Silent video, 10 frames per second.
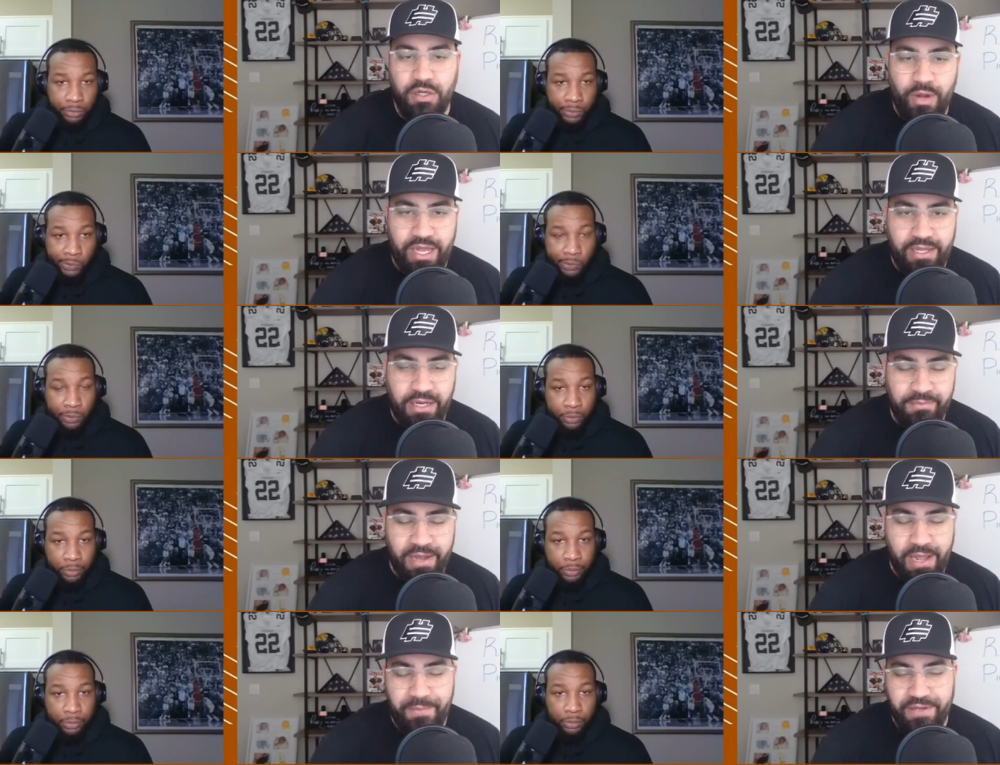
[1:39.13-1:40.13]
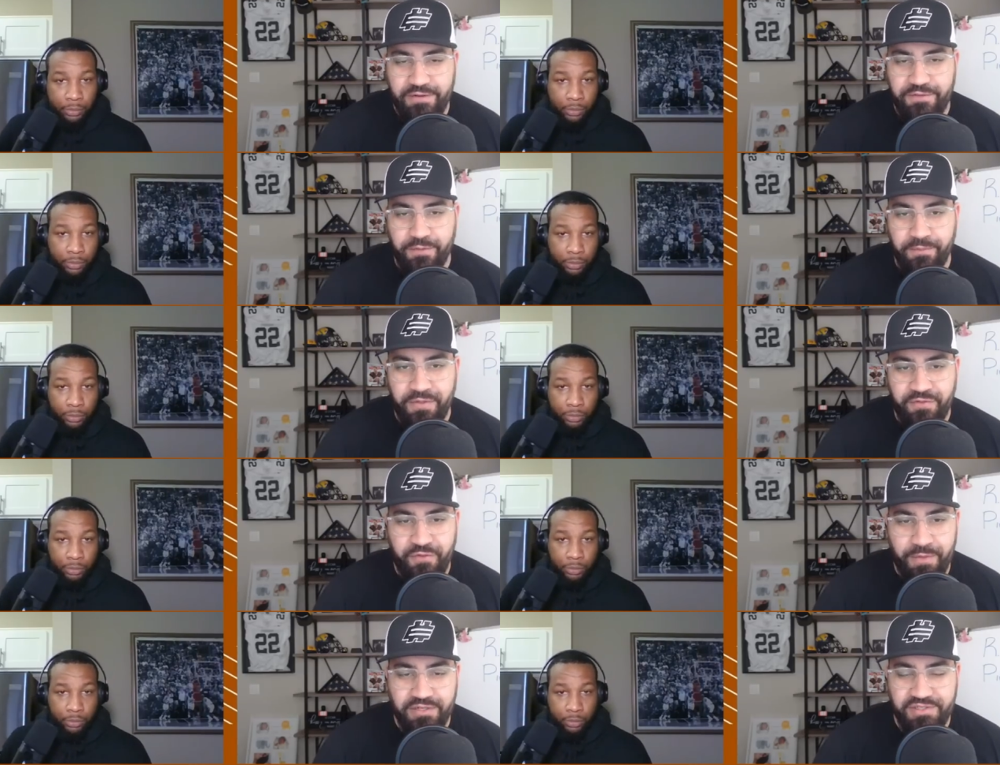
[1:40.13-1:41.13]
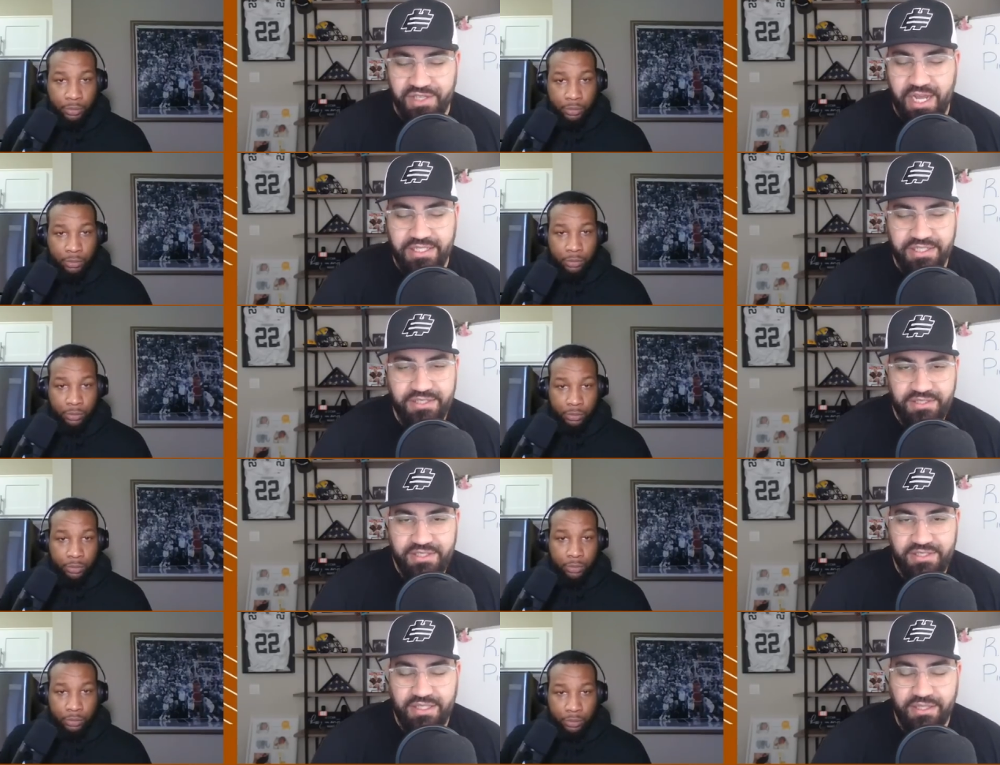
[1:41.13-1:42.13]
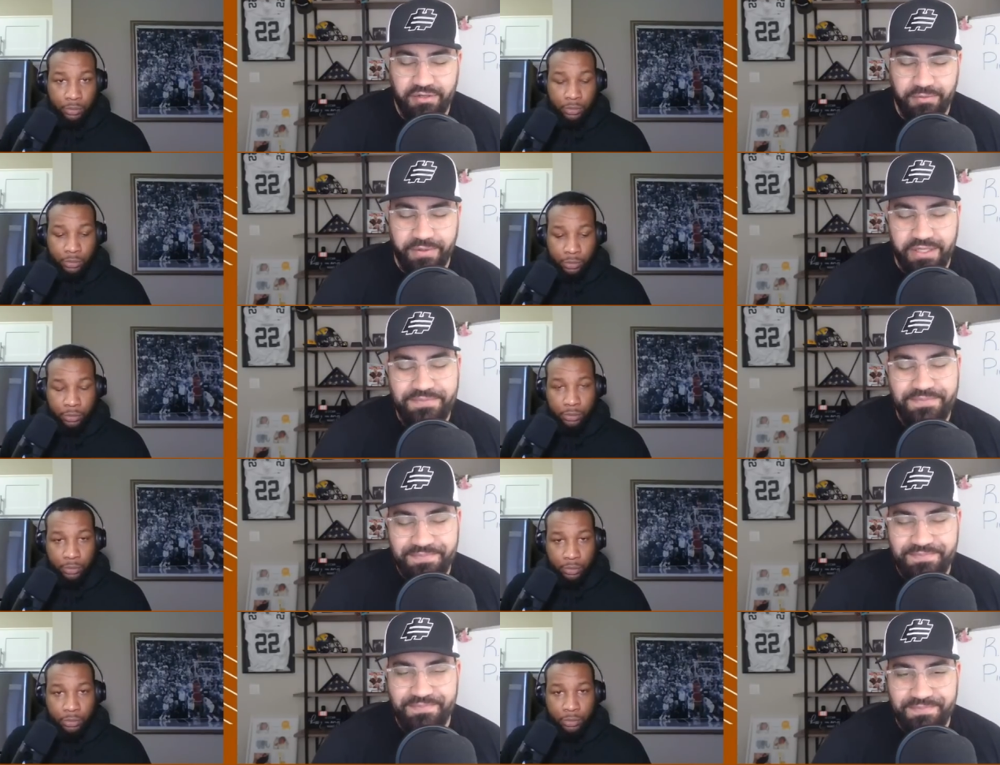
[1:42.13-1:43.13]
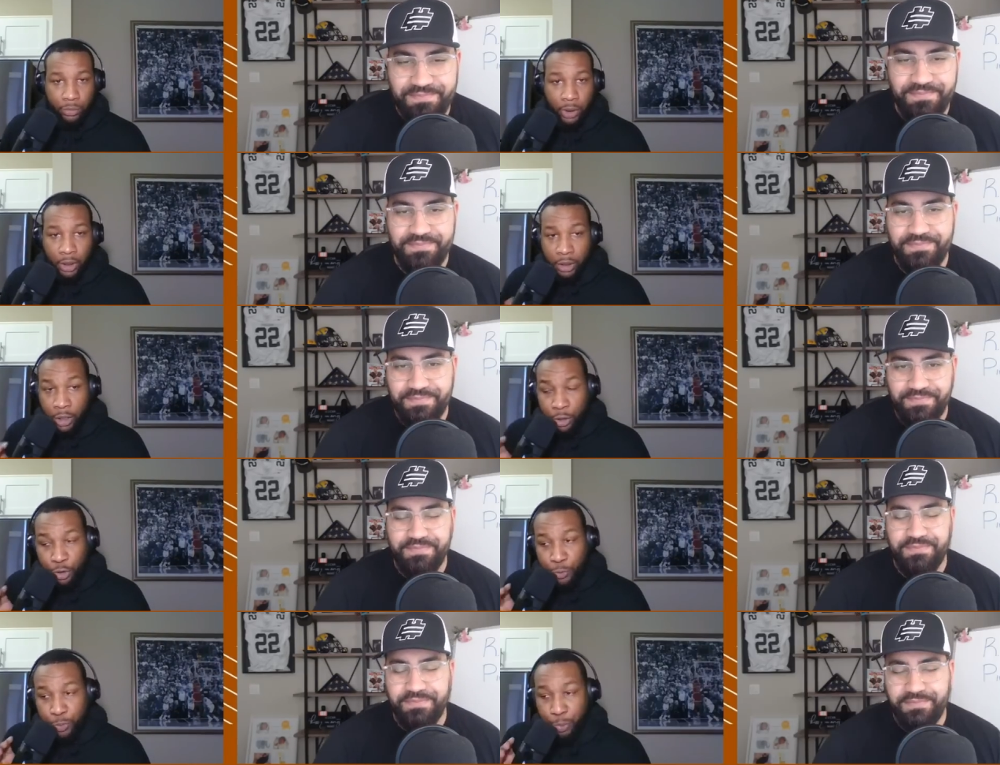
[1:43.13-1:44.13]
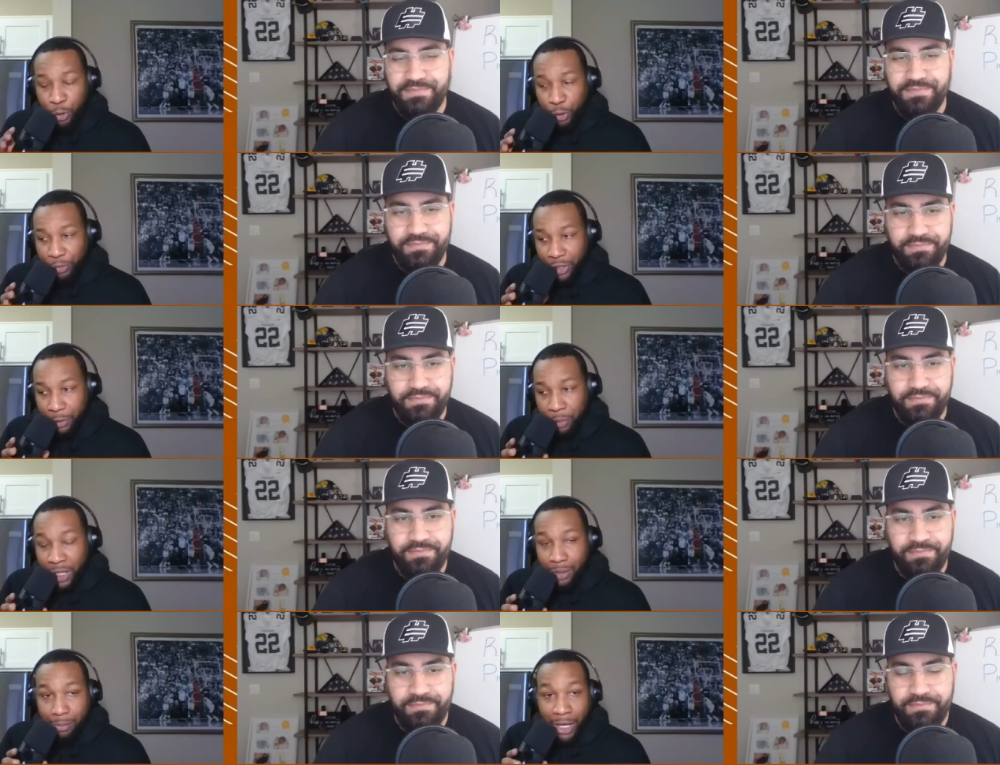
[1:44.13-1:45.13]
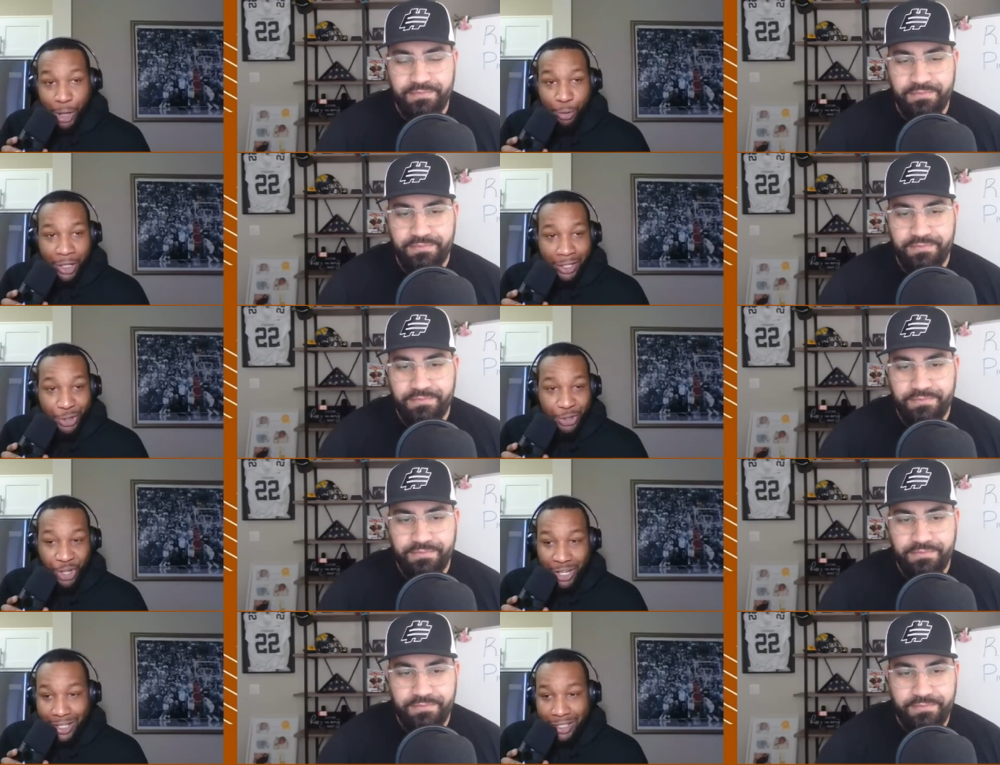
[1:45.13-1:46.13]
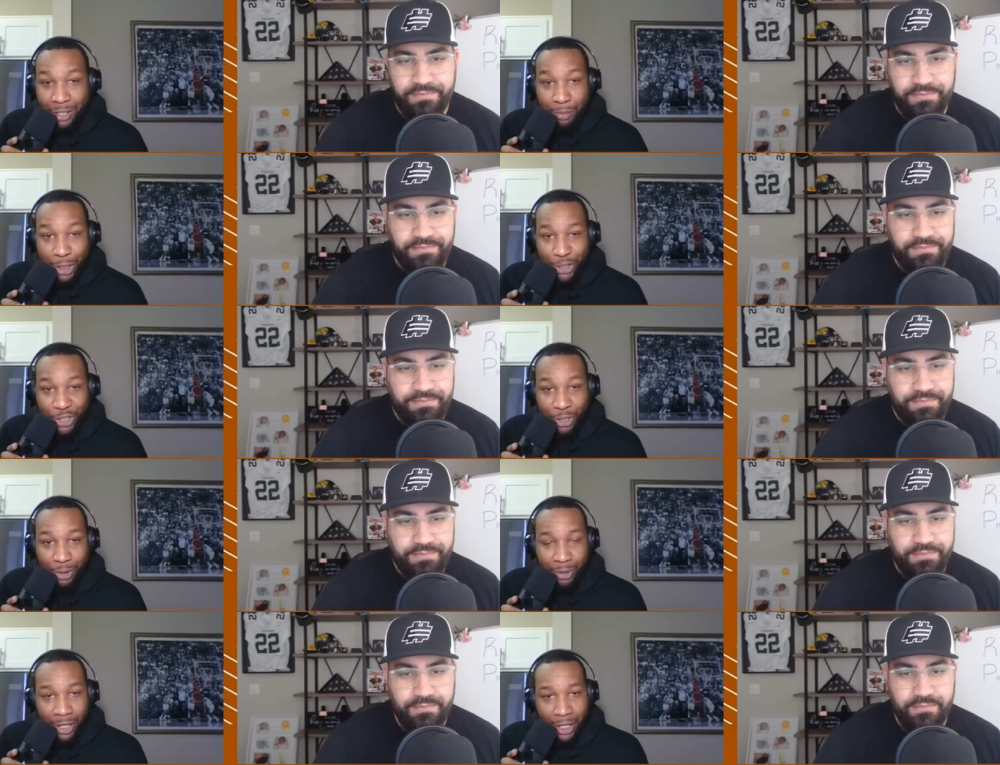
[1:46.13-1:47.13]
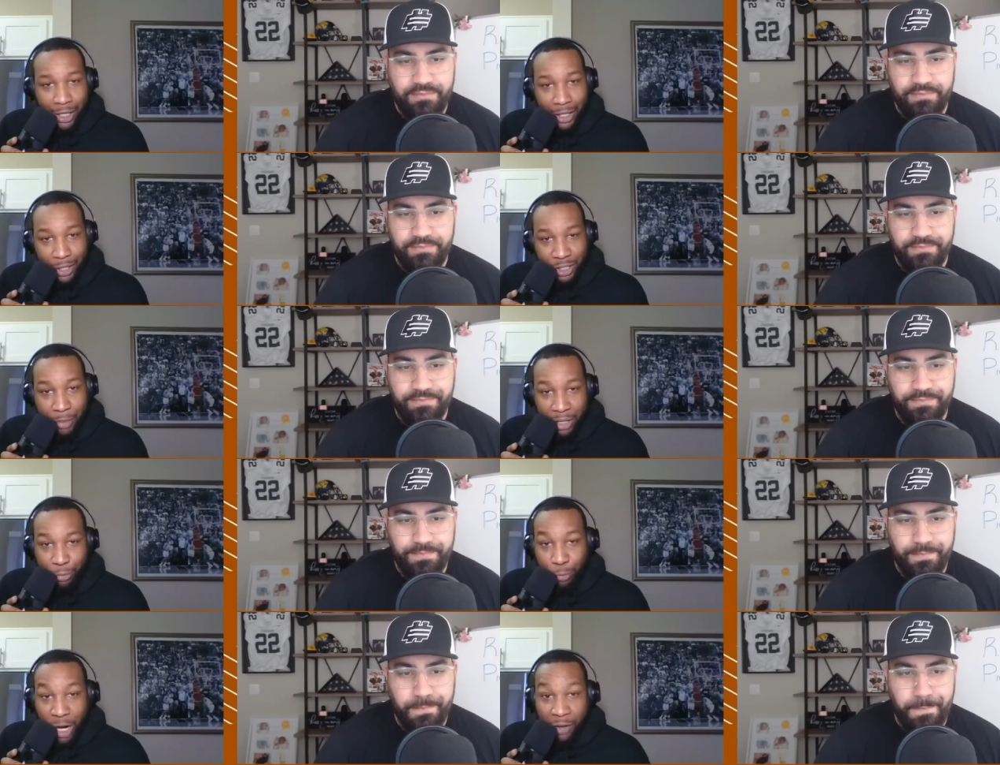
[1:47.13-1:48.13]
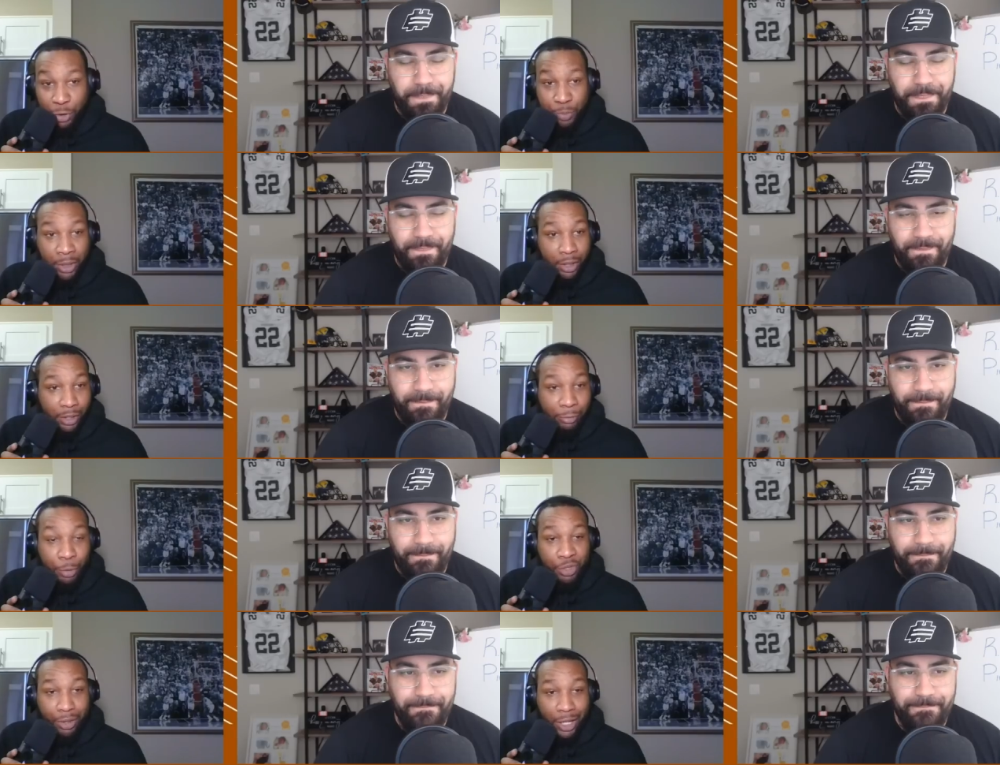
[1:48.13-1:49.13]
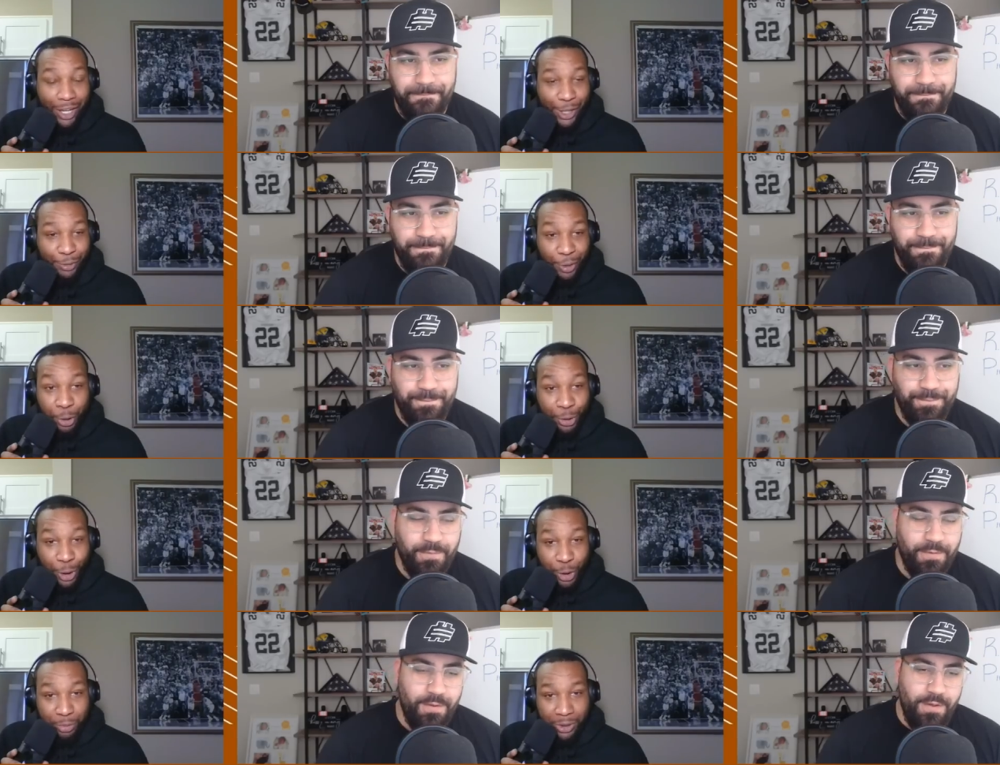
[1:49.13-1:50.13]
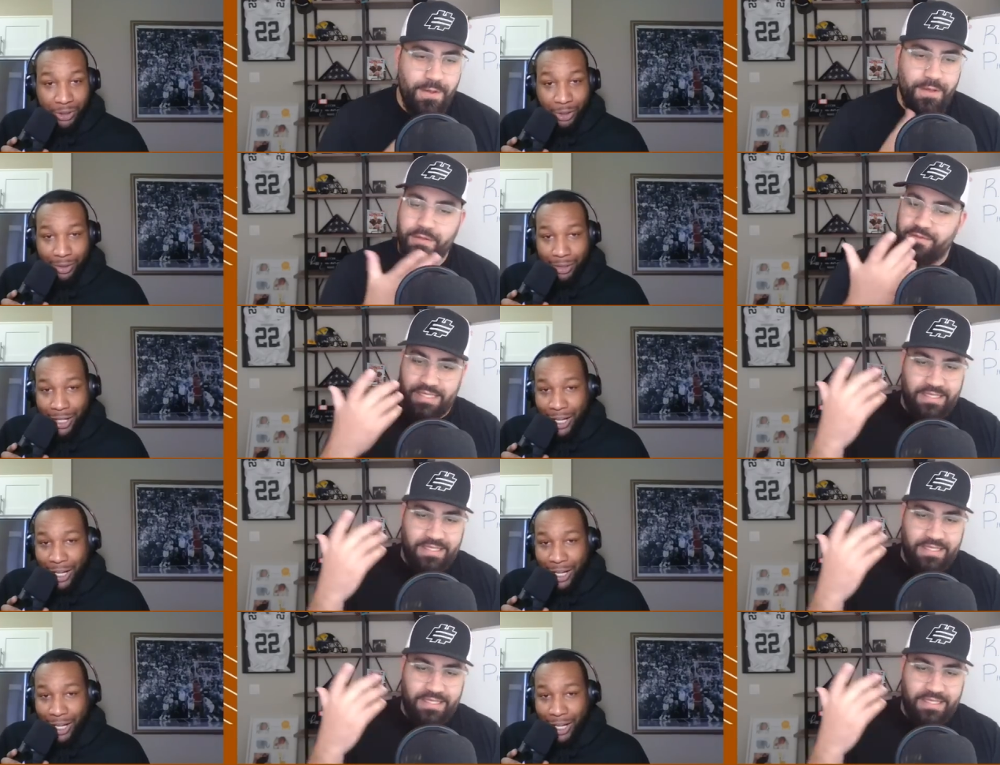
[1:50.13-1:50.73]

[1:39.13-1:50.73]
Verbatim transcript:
Speaker 1: away in my opinion from from their shine just just a little bit. Yeah, you spoke of uh, Peyton
Speaker 2: Bowen. I just saw like 10 minutes ago uh, somebody from Rivals put in a FutureCast for Oklahoma. So